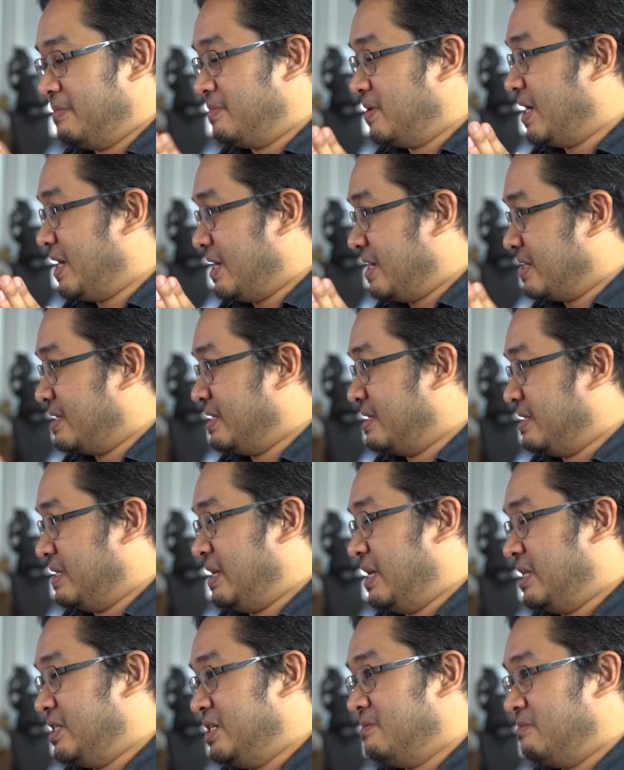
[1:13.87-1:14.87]
people
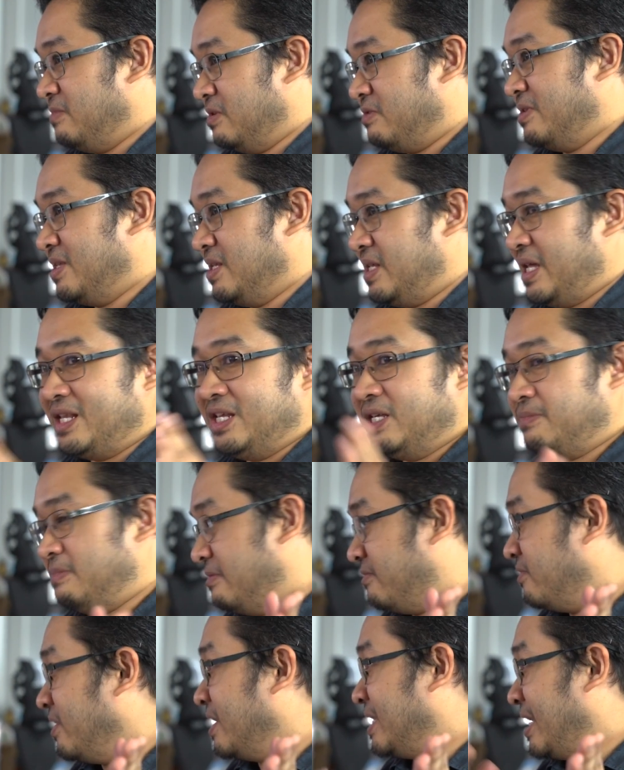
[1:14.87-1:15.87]
aging between 10 years
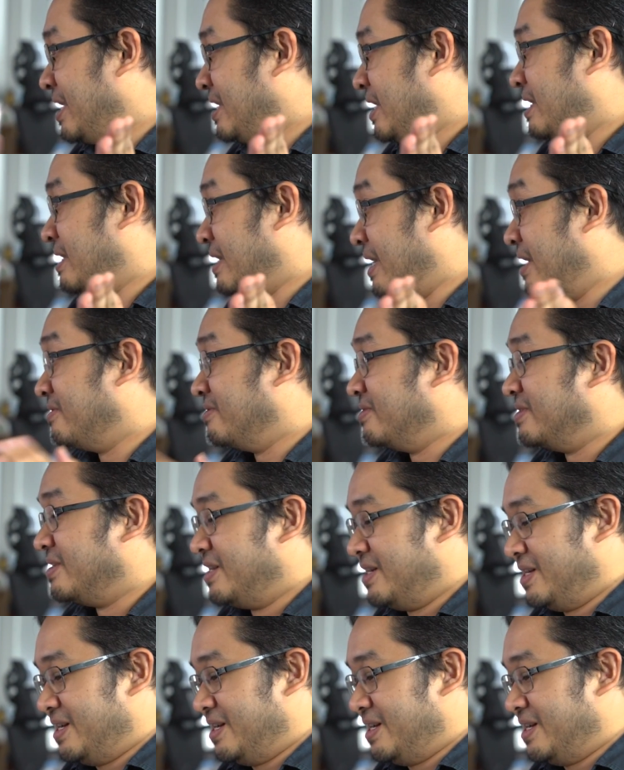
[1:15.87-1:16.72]
before and now.